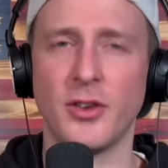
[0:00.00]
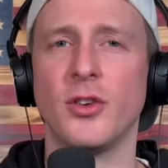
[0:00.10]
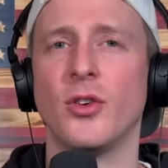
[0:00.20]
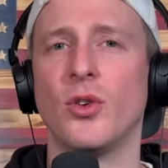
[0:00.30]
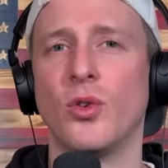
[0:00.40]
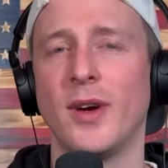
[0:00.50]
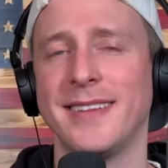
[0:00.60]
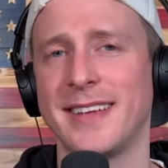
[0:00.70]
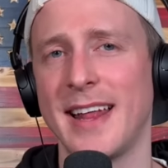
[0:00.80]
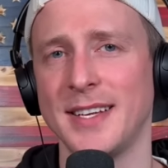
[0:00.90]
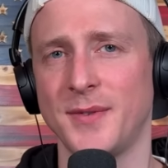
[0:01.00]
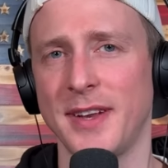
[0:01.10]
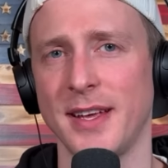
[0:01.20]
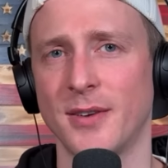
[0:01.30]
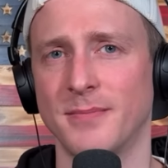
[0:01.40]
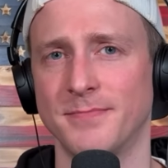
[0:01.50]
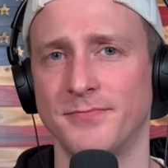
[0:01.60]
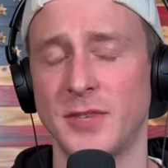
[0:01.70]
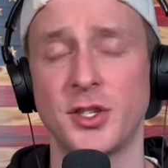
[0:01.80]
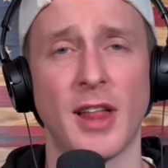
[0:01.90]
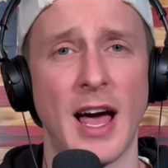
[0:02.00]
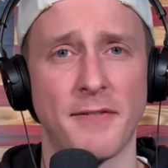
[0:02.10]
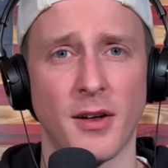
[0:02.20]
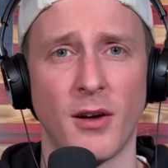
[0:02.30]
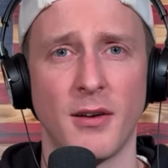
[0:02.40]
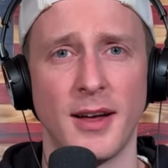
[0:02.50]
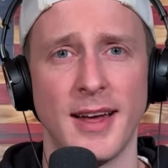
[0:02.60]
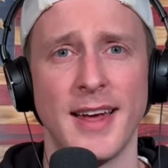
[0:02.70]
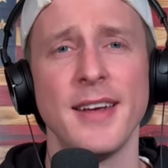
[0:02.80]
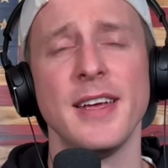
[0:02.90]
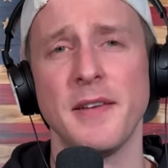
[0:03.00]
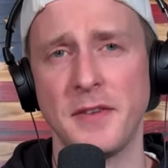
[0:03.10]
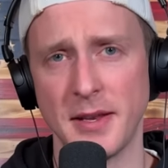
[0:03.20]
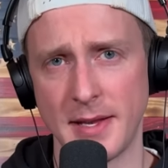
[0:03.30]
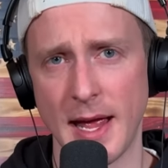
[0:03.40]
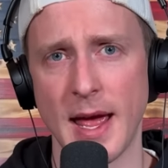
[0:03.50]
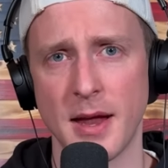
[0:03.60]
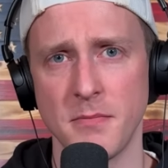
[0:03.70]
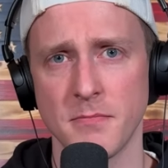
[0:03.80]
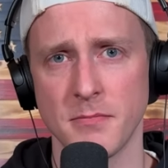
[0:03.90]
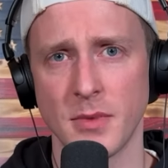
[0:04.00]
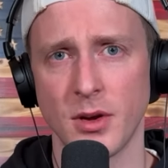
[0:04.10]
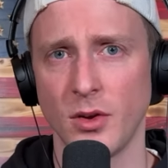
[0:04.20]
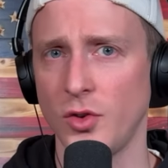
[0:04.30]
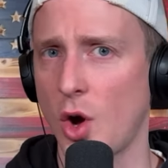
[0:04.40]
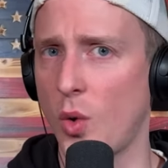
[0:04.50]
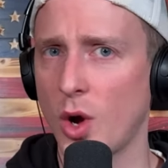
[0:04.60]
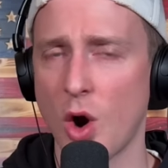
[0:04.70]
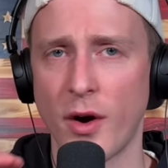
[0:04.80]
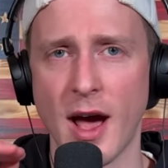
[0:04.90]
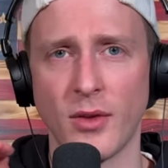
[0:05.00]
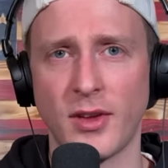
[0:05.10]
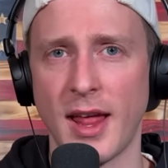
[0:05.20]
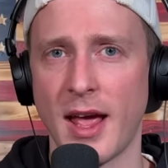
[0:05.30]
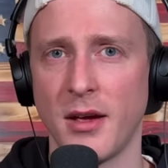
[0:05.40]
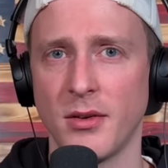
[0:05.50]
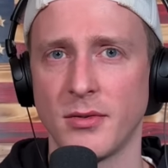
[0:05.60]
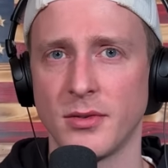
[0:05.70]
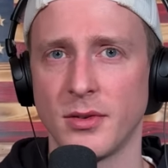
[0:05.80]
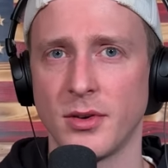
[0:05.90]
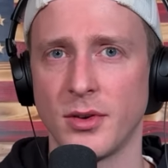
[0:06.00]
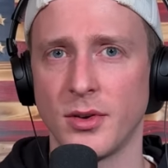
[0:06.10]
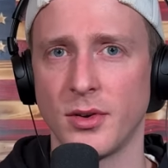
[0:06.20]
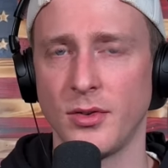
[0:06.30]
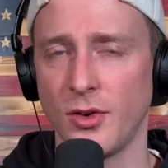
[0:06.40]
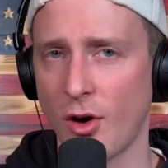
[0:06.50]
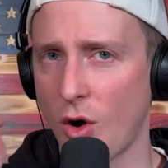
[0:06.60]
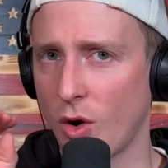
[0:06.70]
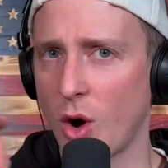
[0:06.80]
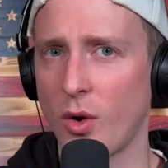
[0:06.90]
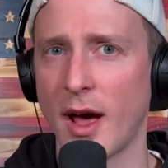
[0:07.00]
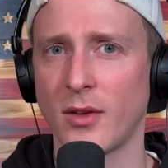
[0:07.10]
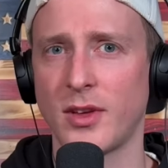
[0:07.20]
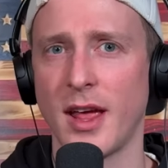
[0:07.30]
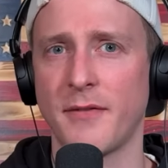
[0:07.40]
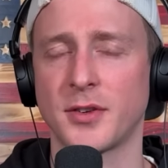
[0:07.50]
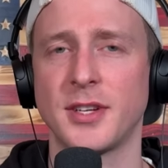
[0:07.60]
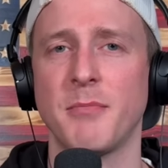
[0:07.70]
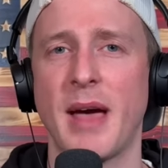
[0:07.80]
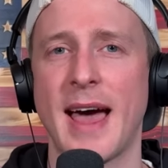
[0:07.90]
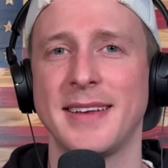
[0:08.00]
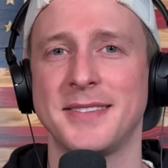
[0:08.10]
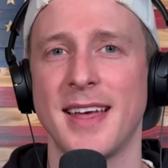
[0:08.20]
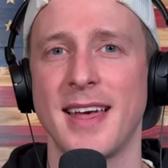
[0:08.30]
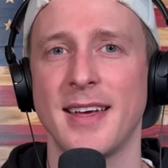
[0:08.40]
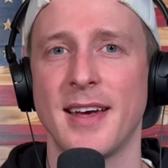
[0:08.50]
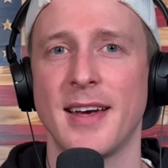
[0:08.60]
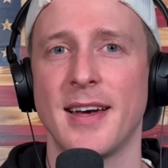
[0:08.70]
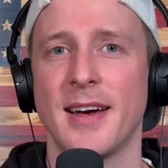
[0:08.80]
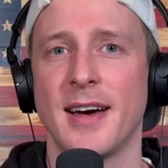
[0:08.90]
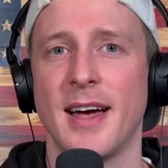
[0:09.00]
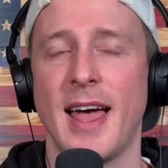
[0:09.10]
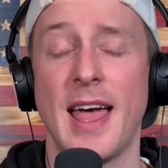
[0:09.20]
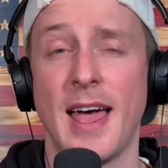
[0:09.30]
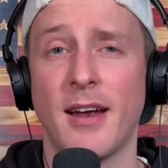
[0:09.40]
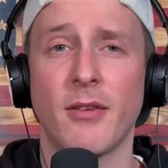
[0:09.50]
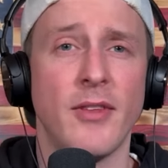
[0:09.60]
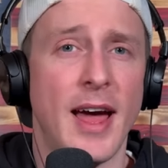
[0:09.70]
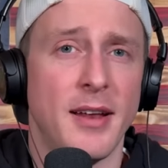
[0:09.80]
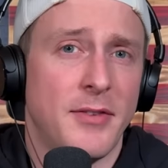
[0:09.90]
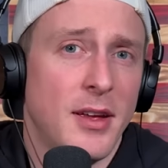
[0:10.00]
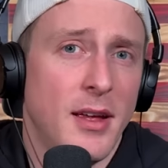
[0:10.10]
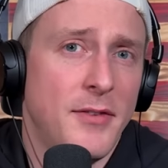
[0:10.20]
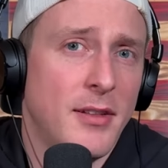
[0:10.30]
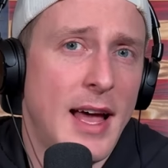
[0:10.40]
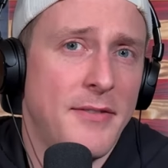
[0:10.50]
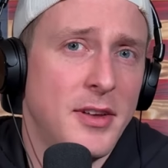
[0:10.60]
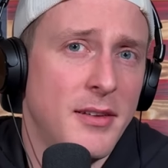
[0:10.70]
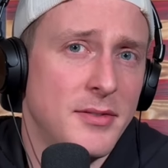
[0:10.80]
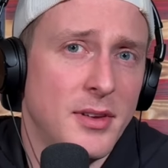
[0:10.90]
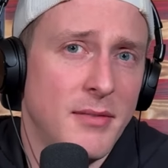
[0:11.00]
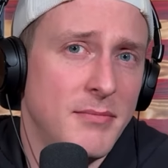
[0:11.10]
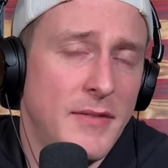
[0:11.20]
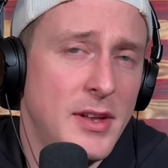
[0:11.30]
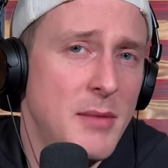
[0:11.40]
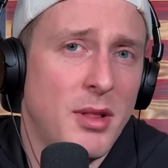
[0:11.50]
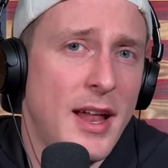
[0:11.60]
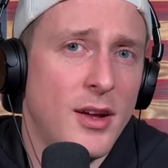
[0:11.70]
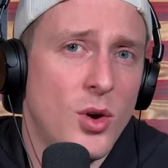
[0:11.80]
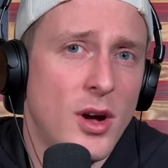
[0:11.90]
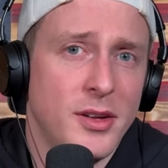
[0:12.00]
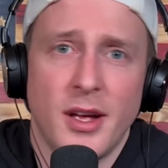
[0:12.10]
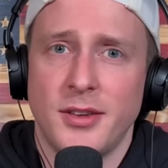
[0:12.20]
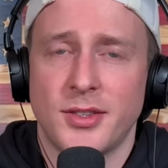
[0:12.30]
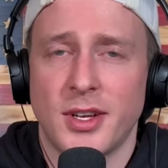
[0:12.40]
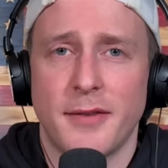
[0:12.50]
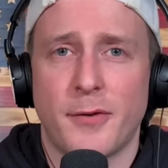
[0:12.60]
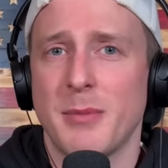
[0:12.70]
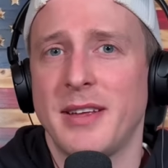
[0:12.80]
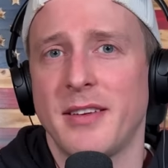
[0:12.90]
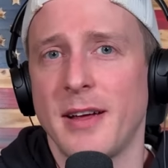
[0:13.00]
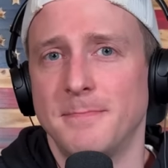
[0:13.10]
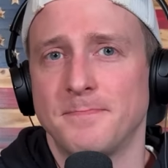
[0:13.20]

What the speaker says: you do in today's video? Did you laugh at all? If you did, no going out today. No going out today for St. Patty's Day. And other than that, if you laughed, if you didn't plan on going out, you just get a freebie today